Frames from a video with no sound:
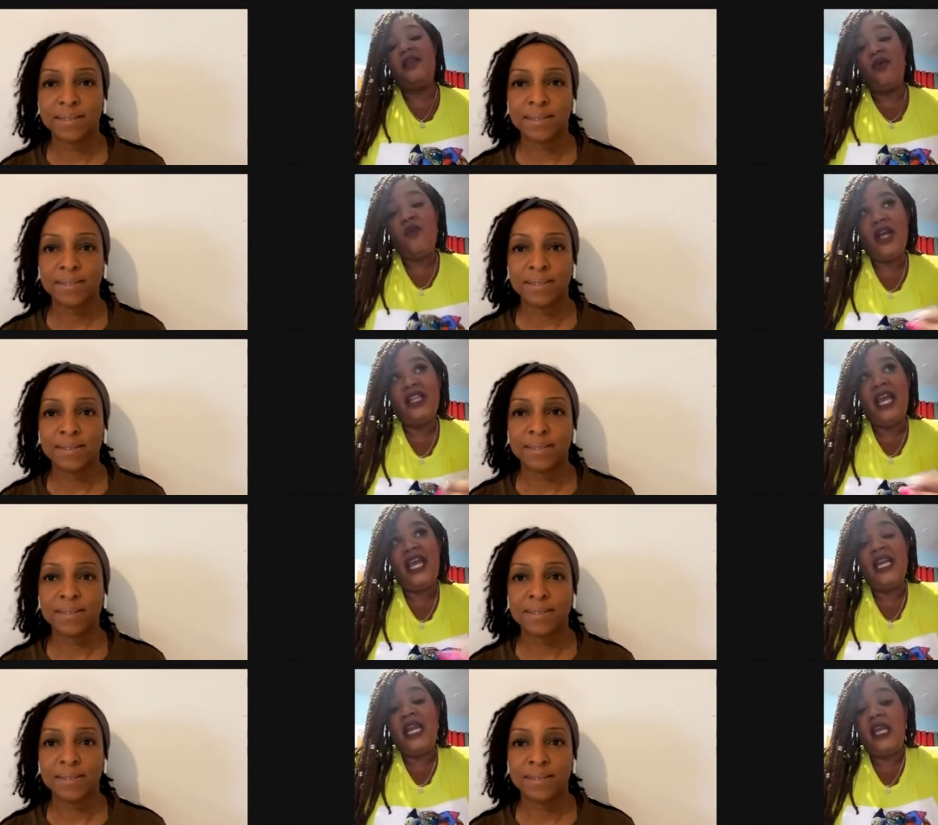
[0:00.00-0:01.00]
Speaker 1: what they
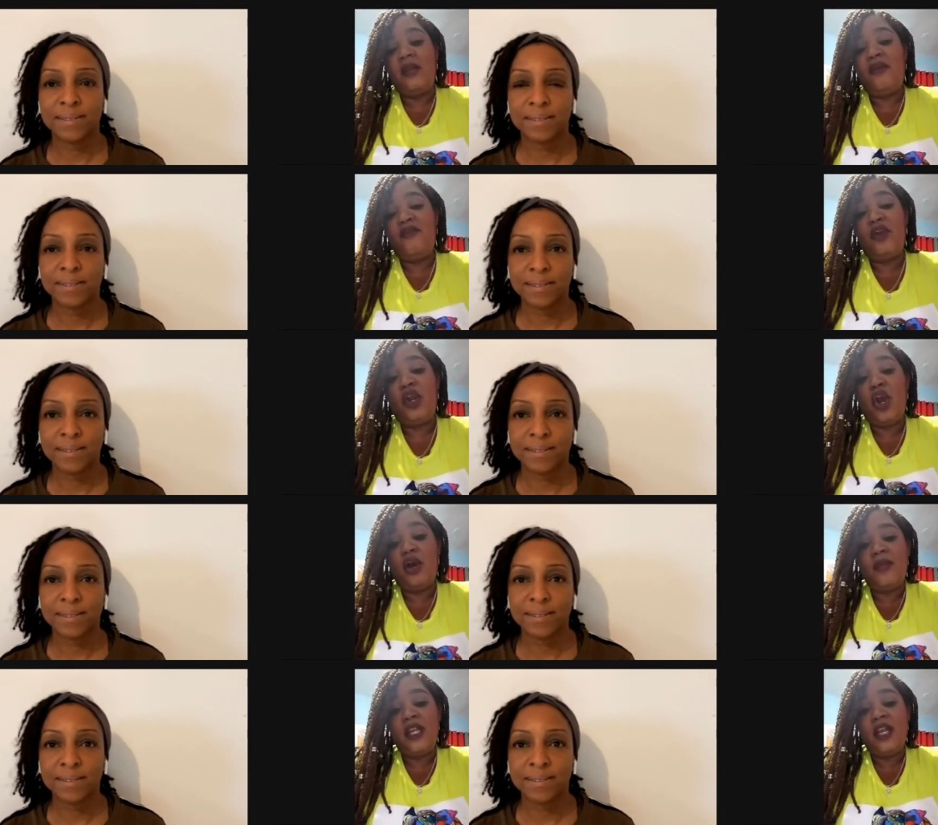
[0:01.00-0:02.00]
need before
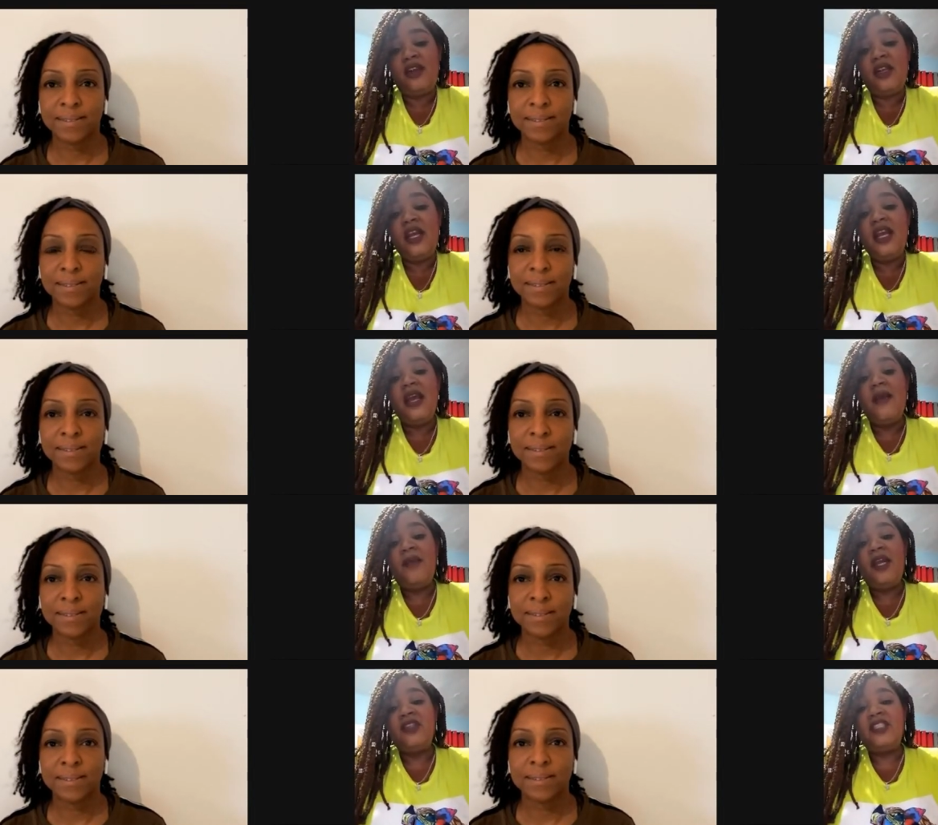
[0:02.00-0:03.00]
coming here
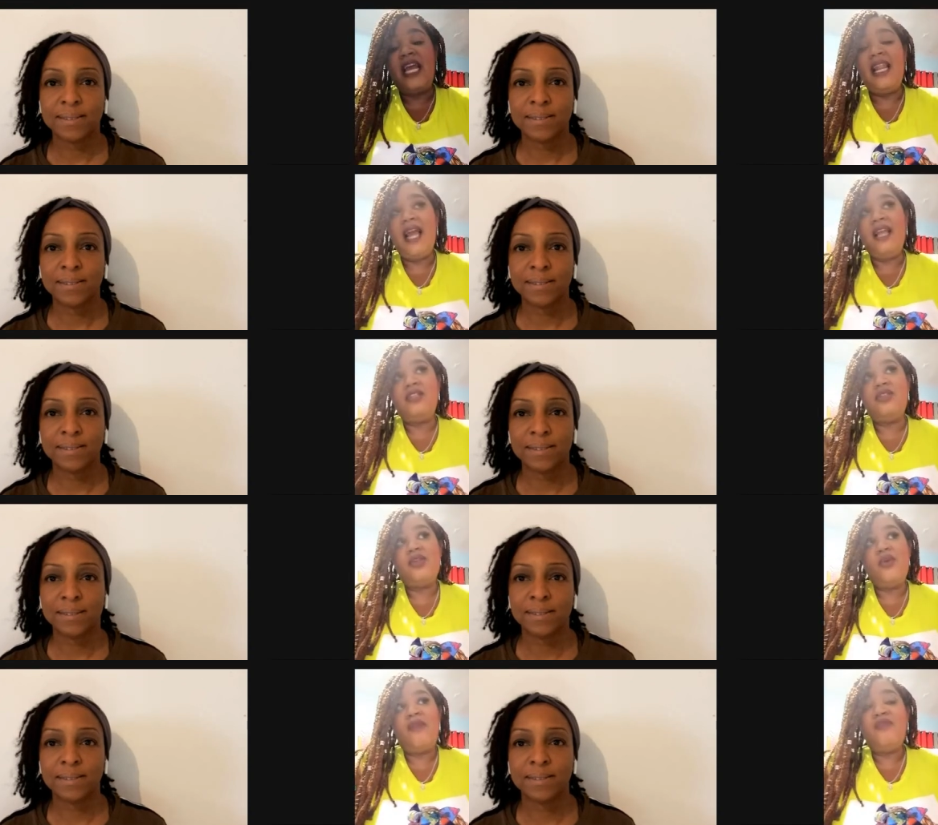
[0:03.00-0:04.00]
because I like to
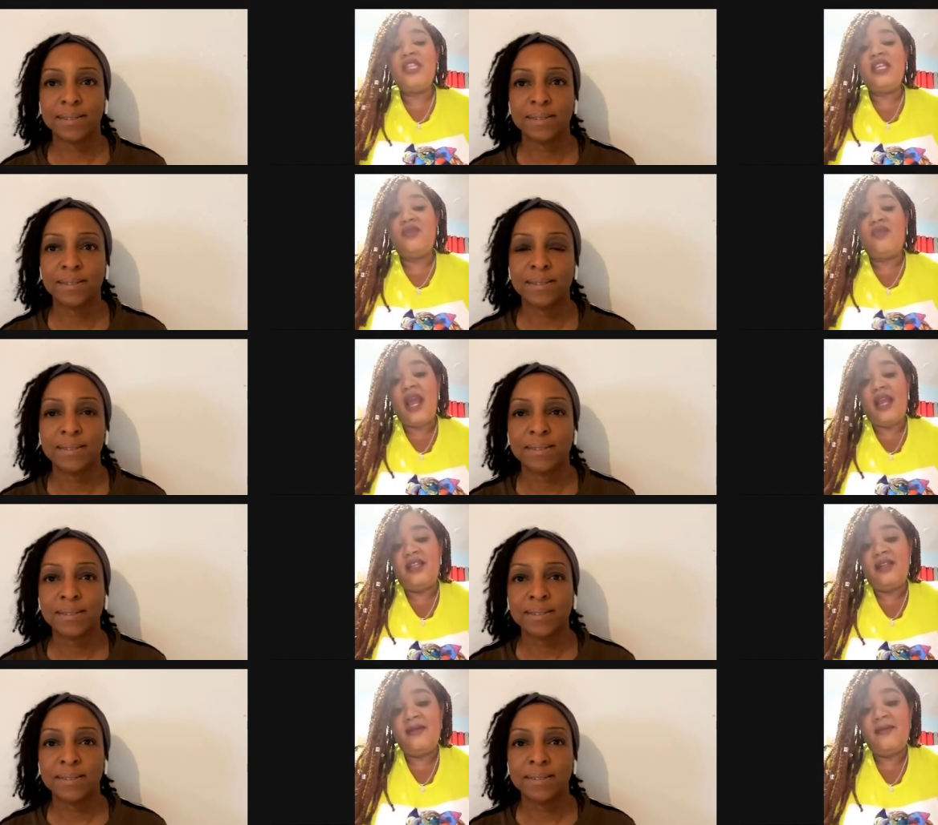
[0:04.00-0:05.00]
do everything right.
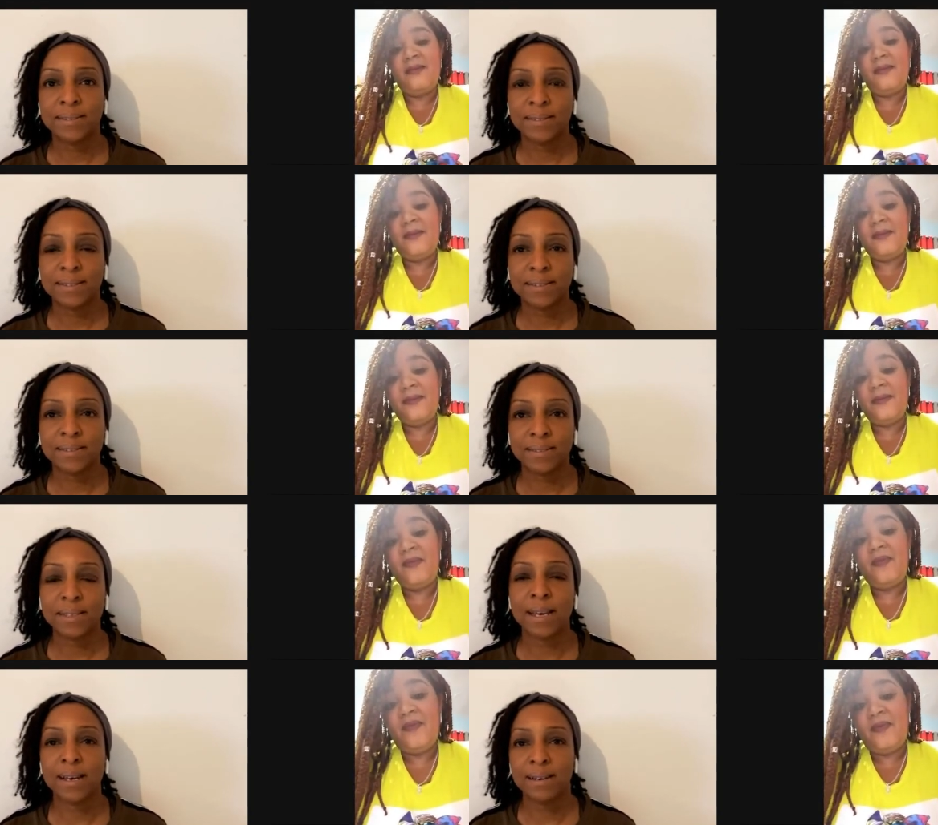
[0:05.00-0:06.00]

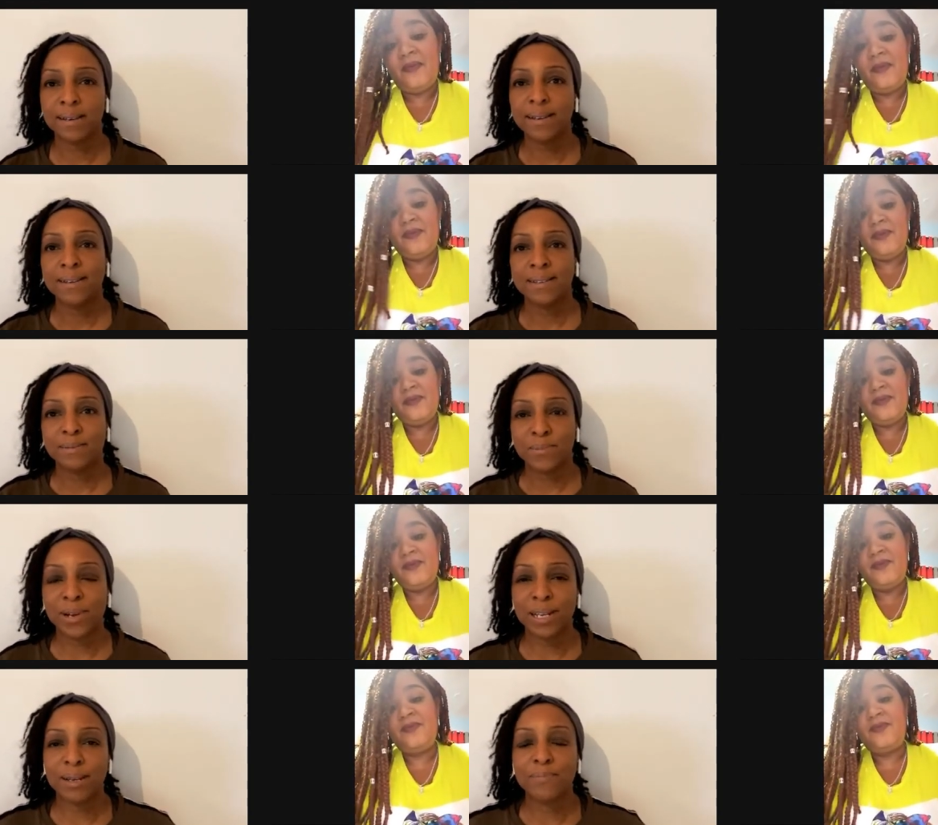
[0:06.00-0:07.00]
Speaker 2: Yeah,
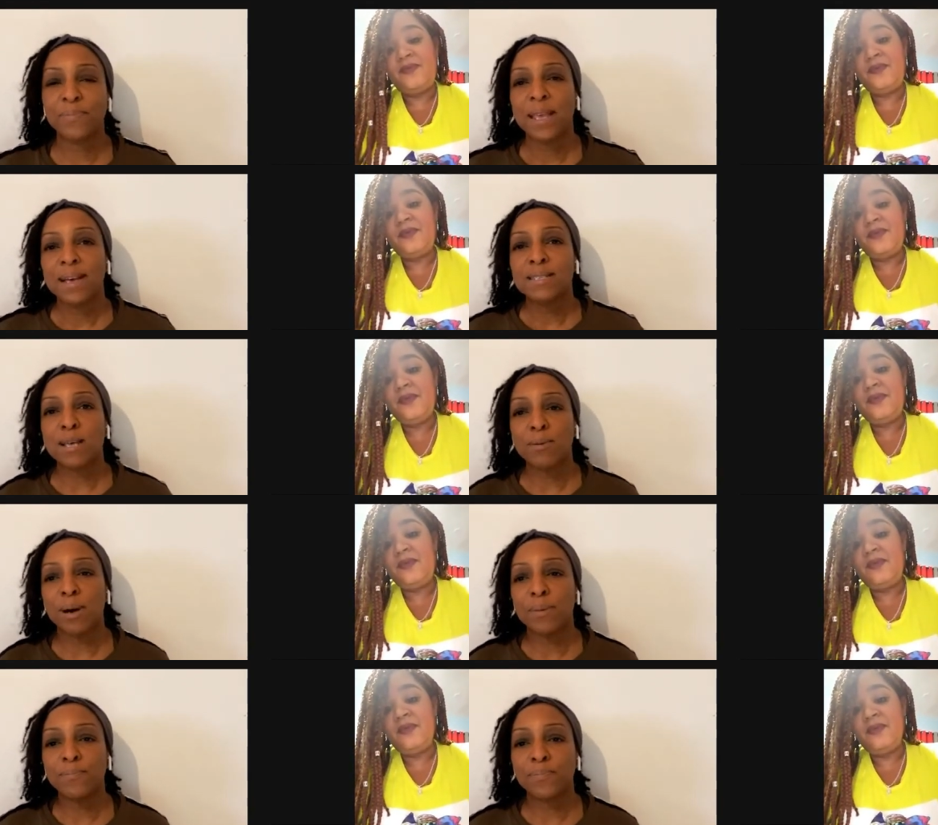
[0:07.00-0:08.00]
brilliant. So,
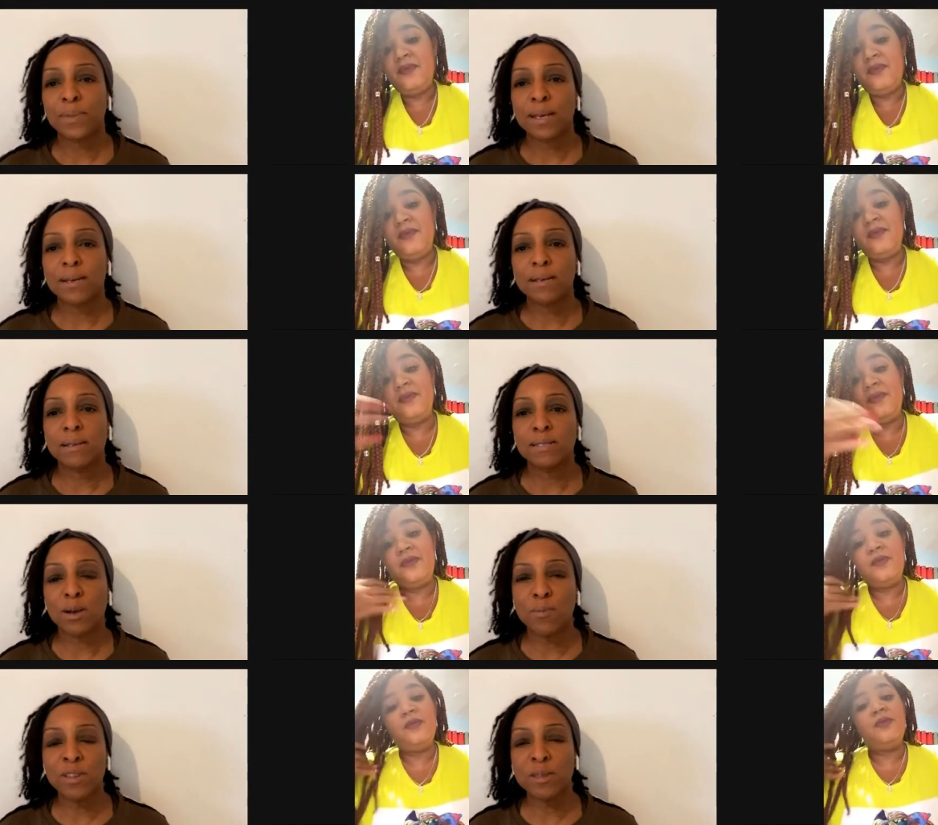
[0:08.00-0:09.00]
um,
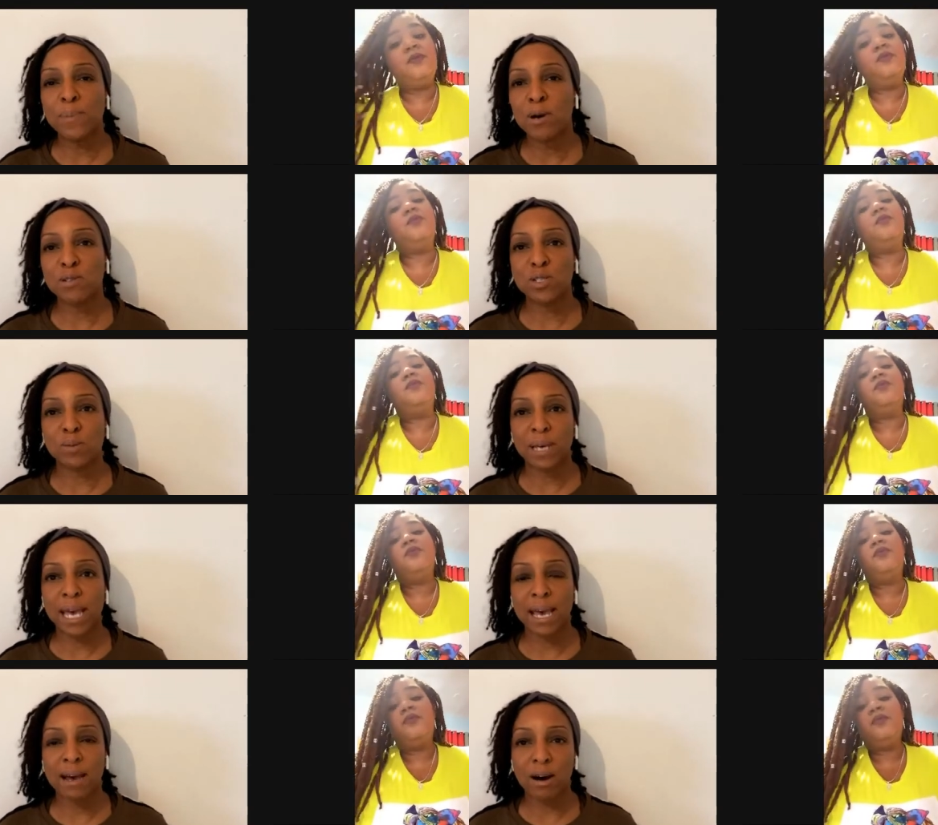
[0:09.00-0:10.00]
so with the post-op
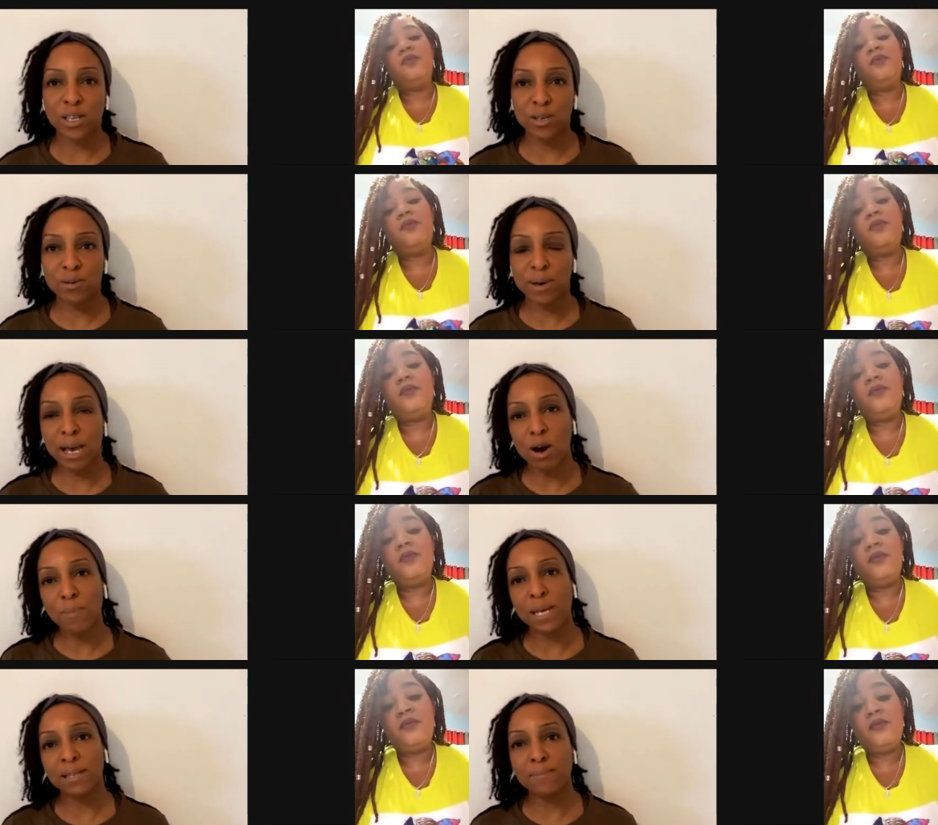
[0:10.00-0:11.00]
care, are you
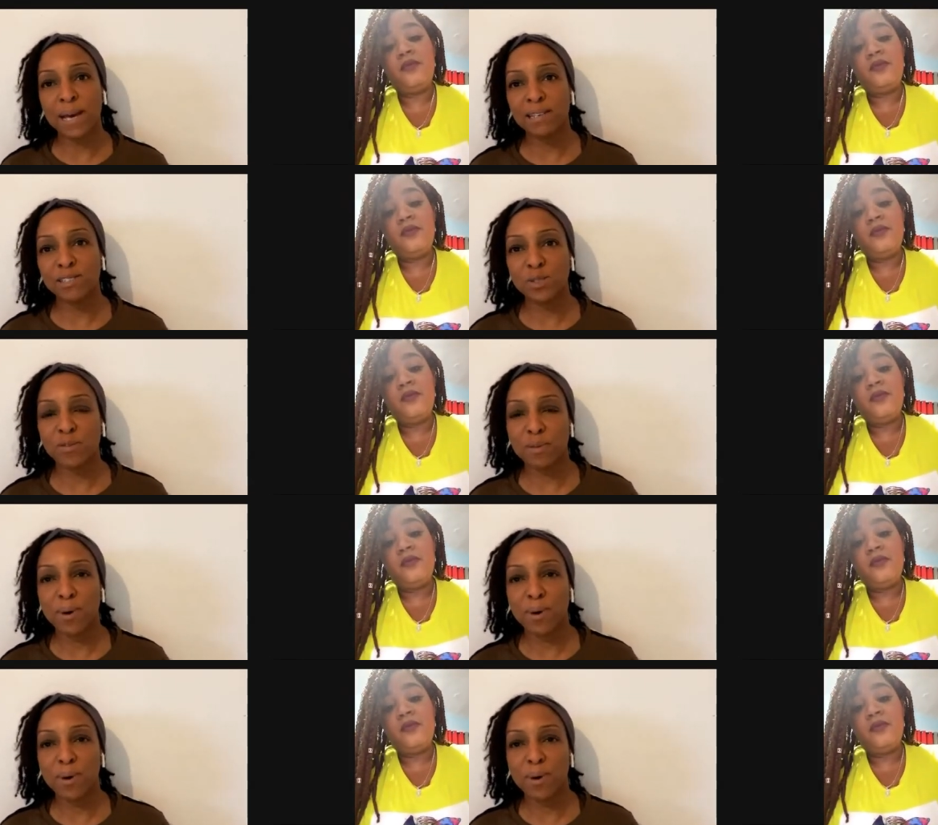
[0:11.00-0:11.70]
helping the patients with the